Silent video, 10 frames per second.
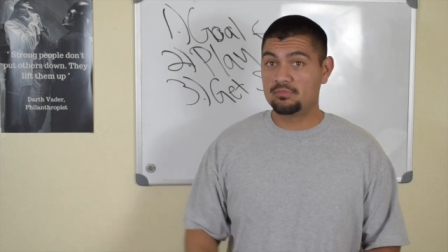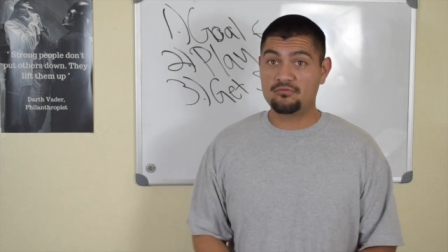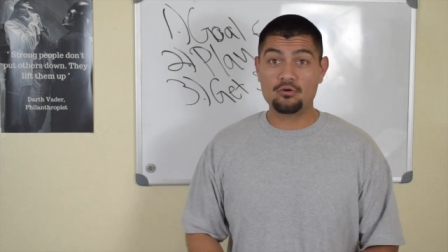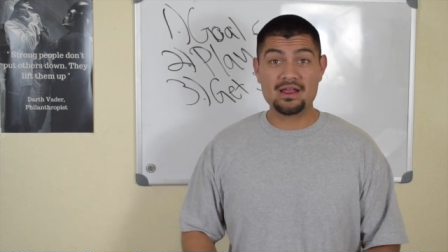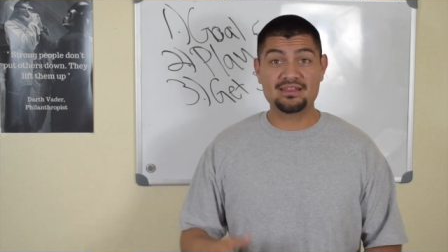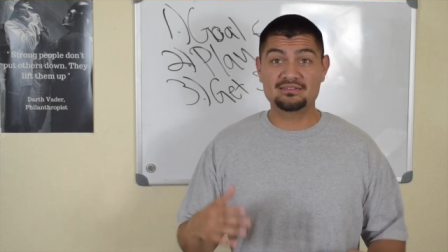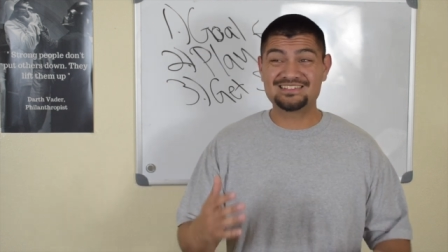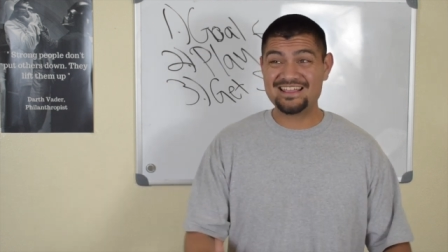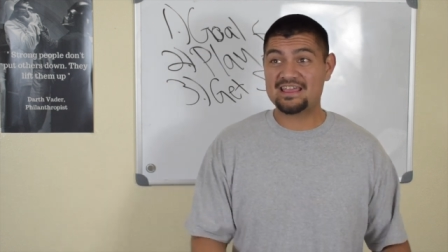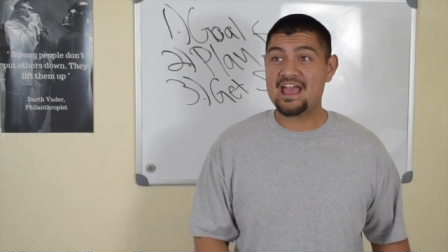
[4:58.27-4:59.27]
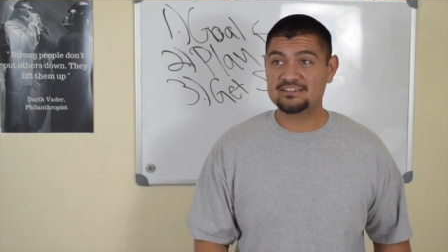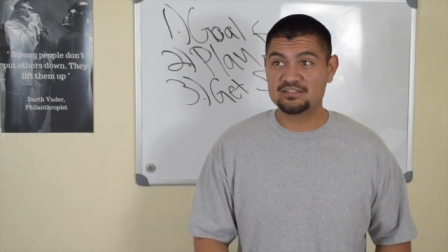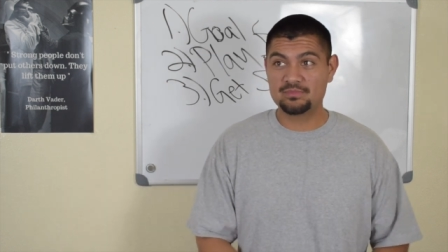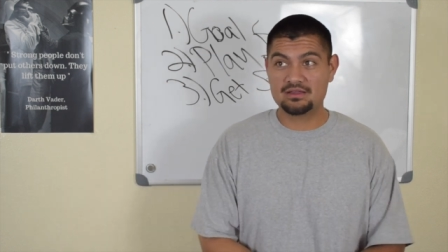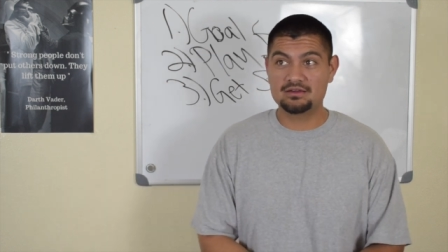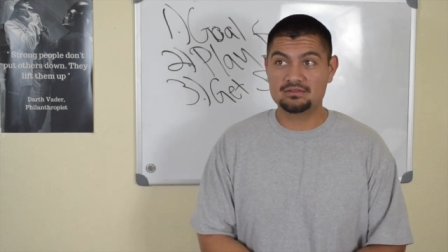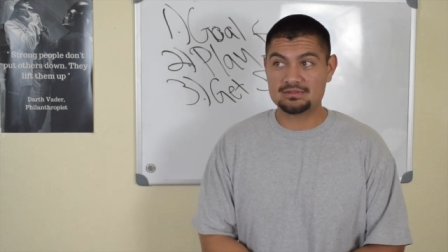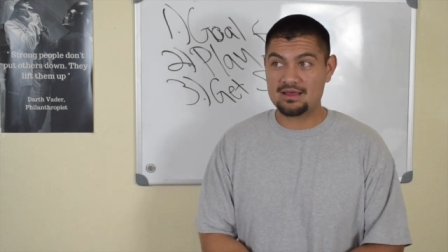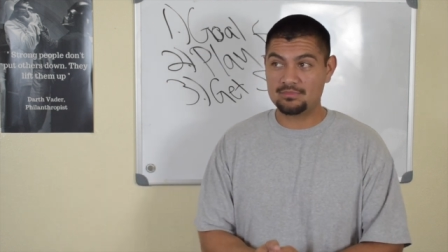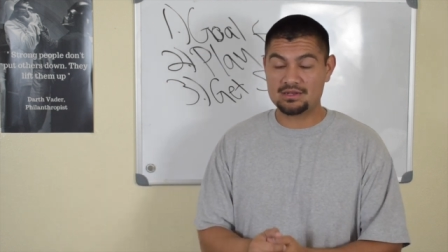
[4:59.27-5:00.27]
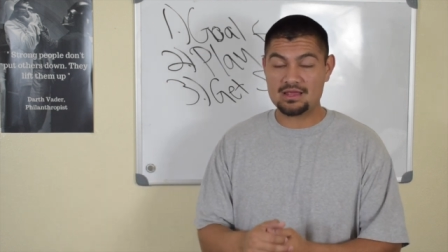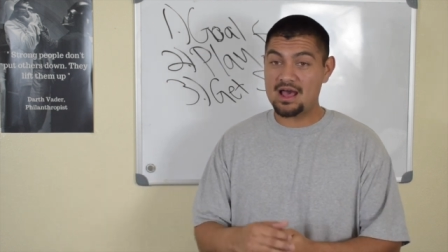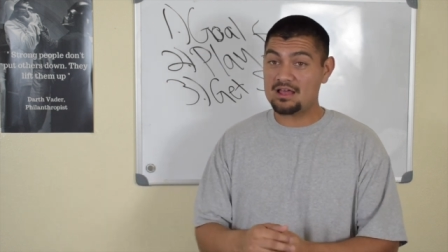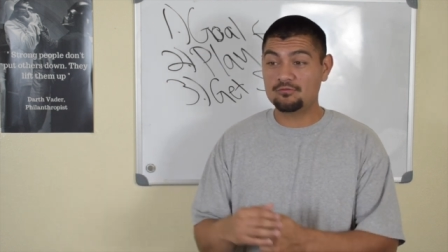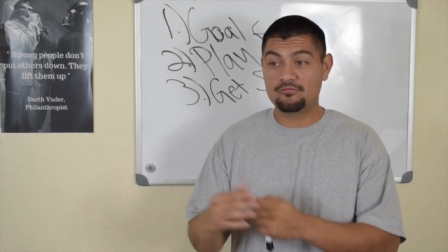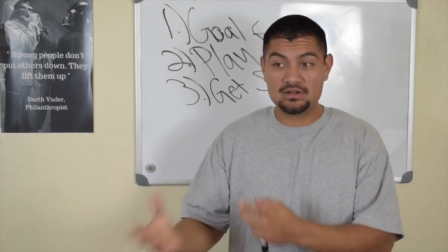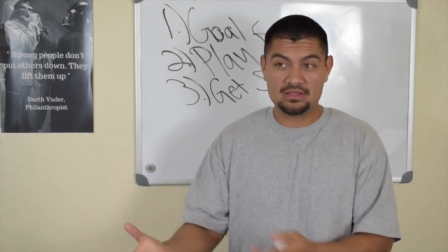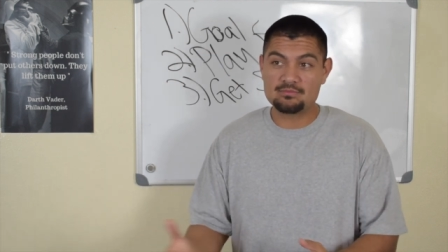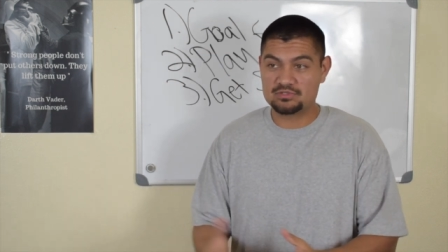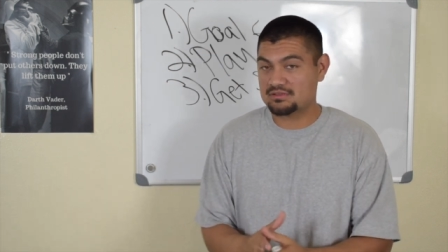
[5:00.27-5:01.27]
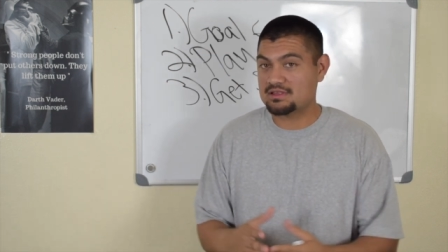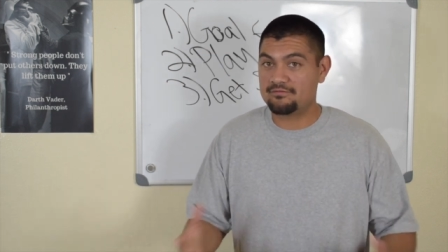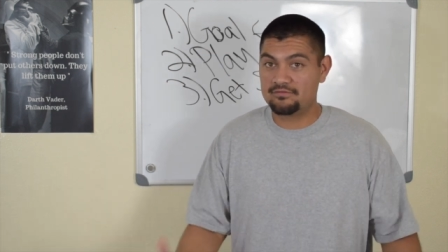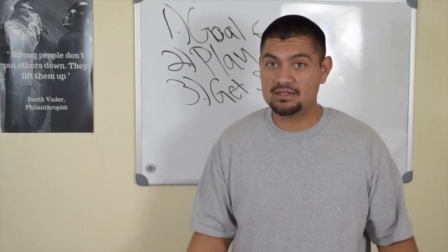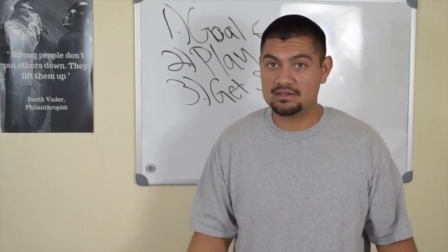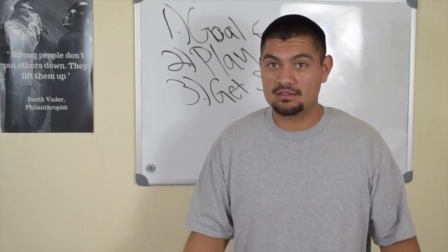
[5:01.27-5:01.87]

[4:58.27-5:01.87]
before I can take action, because I mean, I don't feel it. I'm just not feeling